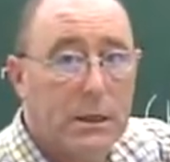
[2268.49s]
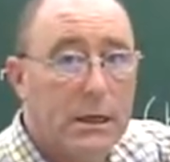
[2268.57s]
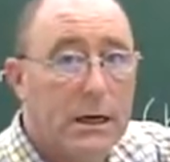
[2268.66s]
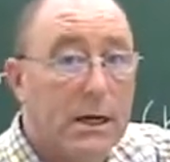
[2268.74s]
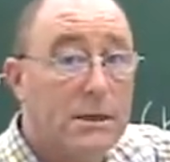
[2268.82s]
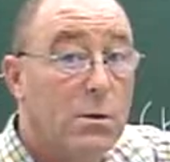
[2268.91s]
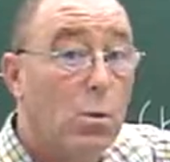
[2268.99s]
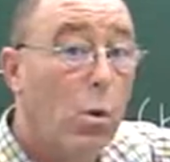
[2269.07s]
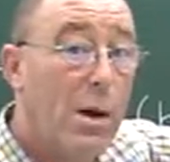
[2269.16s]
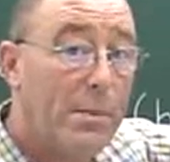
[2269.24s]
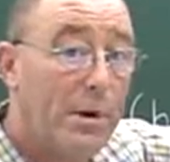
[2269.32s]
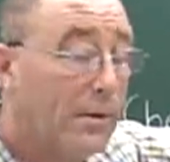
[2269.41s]
It has a
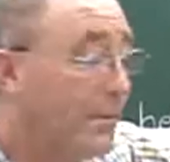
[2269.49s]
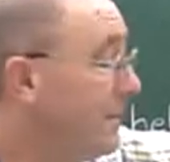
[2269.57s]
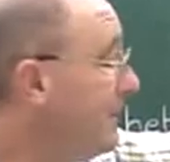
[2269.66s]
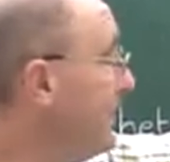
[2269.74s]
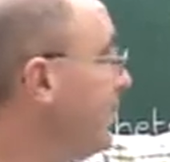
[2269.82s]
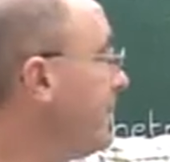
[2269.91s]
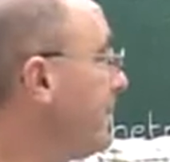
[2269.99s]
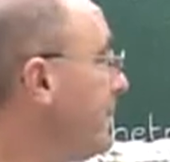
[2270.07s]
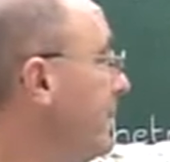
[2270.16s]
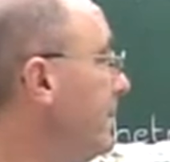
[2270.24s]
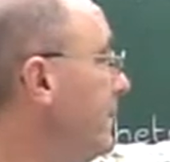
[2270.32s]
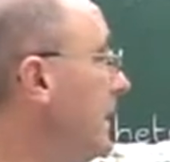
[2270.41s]
weapon,
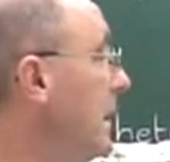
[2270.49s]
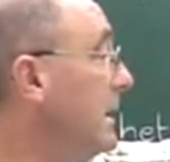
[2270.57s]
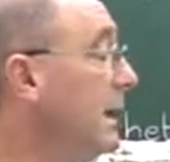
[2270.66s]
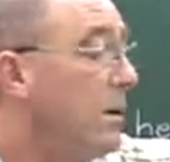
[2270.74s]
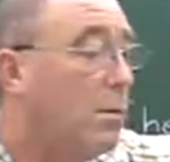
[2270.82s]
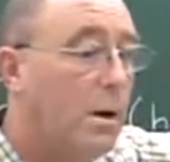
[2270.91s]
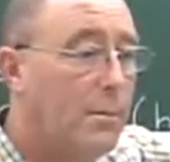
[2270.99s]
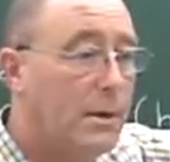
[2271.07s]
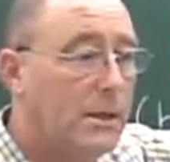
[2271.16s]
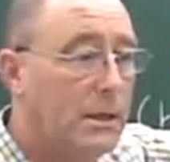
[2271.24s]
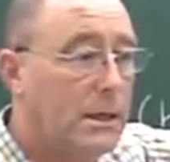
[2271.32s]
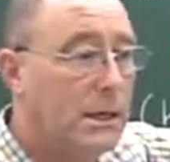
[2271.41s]
and that weapon
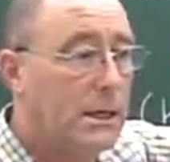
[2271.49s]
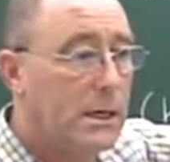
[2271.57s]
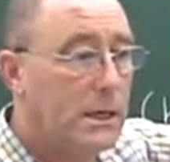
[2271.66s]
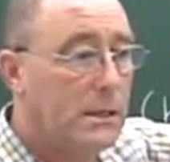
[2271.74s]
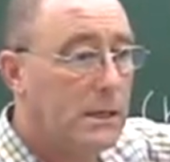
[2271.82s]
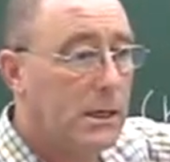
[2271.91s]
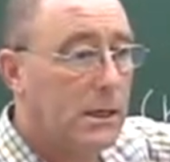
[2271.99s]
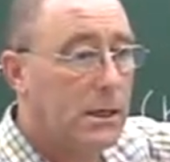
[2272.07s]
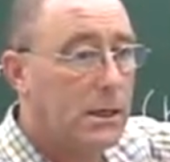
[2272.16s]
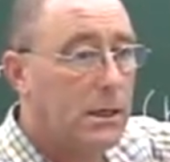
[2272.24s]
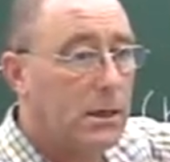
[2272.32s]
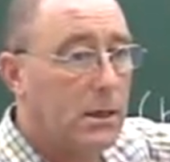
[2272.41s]
is like
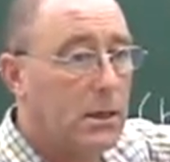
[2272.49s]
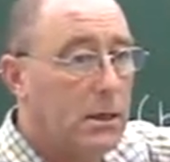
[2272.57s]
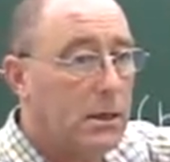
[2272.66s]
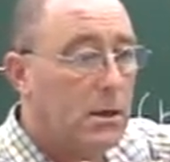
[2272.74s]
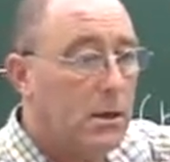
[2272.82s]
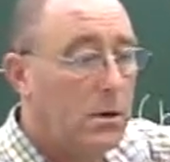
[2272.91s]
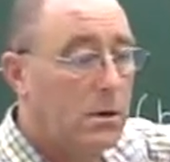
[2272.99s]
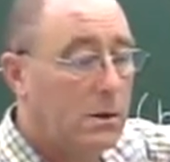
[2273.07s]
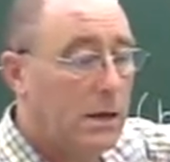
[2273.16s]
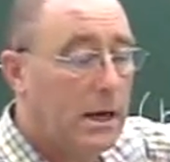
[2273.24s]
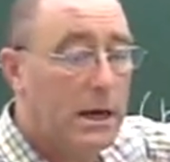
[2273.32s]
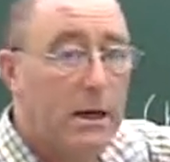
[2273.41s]
a long
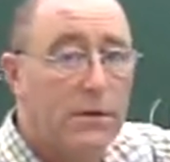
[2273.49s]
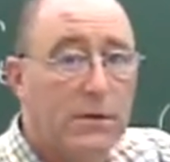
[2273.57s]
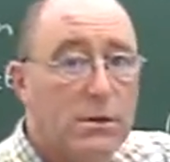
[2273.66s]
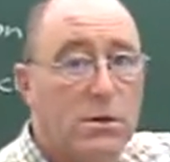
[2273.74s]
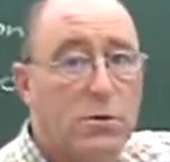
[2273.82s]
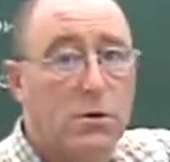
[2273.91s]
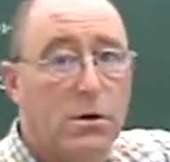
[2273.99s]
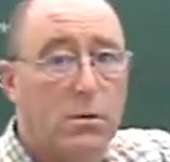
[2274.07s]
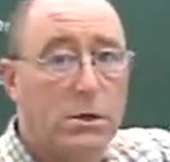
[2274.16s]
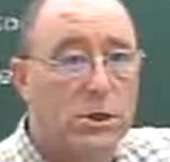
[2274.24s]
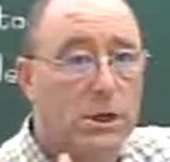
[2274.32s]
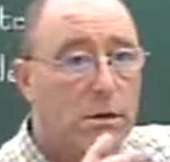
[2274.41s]
elephant's trunk
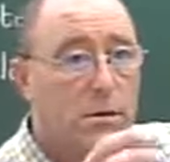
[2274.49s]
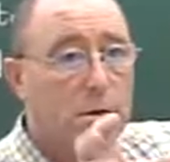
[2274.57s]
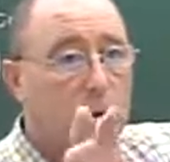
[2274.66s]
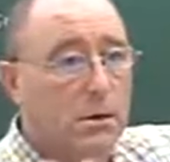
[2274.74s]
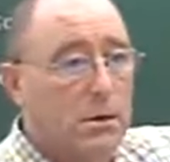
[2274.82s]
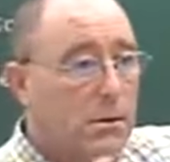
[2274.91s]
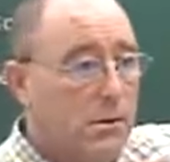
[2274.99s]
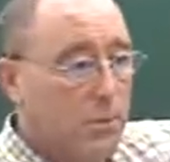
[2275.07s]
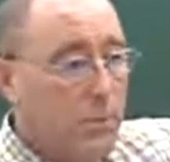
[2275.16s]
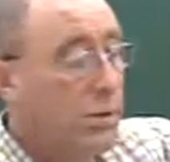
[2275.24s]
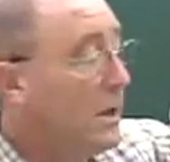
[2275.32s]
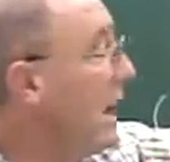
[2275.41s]
which you can
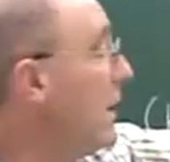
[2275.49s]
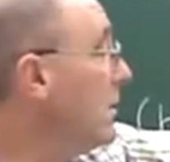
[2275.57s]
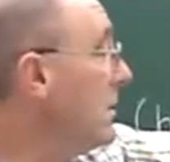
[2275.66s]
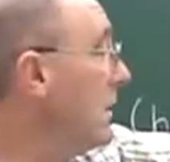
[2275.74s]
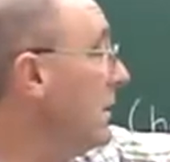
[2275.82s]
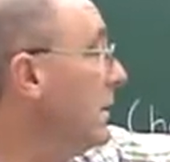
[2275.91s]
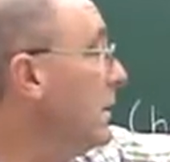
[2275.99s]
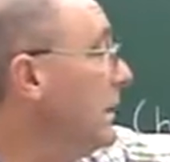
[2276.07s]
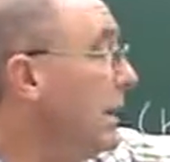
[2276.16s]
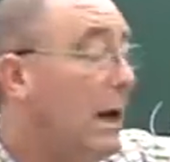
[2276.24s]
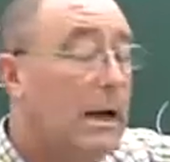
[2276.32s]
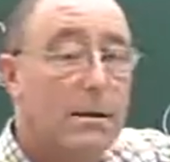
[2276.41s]
put out,
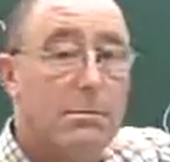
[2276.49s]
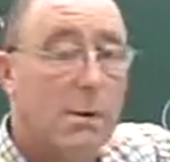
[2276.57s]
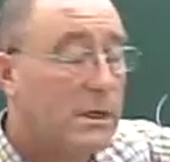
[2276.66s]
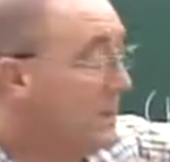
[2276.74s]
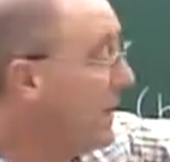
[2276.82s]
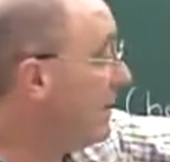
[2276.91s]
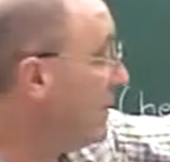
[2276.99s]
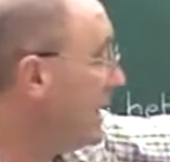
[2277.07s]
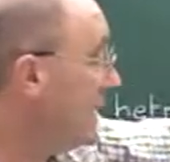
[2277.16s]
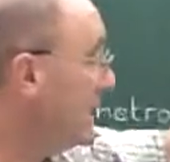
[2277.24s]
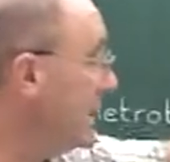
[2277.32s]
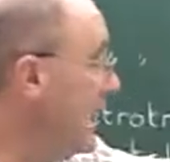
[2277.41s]
and it must have
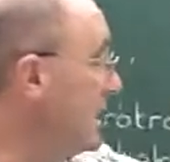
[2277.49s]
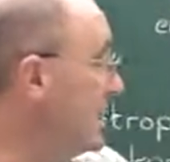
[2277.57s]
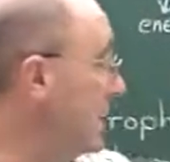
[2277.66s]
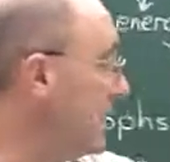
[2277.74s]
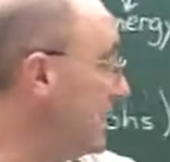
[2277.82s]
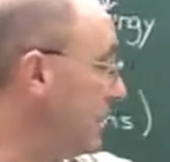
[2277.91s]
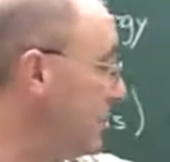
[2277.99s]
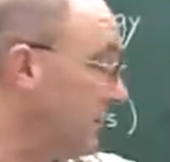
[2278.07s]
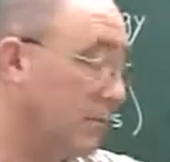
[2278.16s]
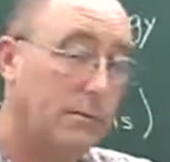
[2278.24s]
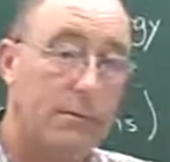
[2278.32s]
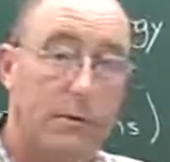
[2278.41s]
senses
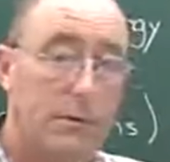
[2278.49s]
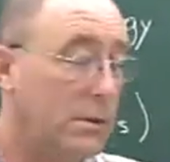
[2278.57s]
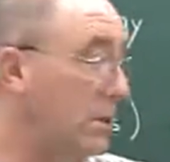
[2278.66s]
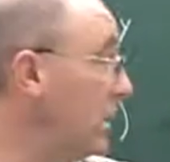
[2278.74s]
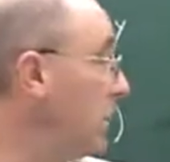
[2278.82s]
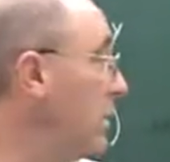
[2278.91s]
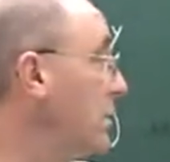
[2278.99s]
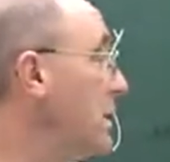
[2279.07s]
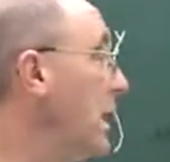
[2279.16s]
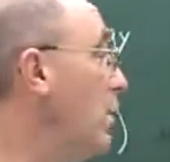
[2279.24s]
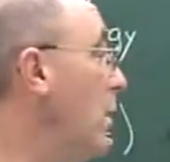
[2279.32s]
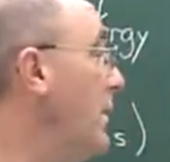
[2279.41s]
to use
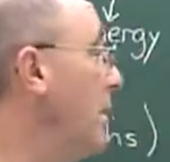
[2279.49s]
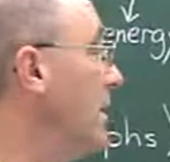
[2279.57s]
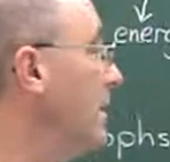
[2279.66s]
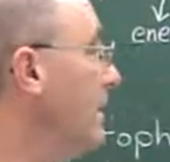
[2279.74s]
that weapon.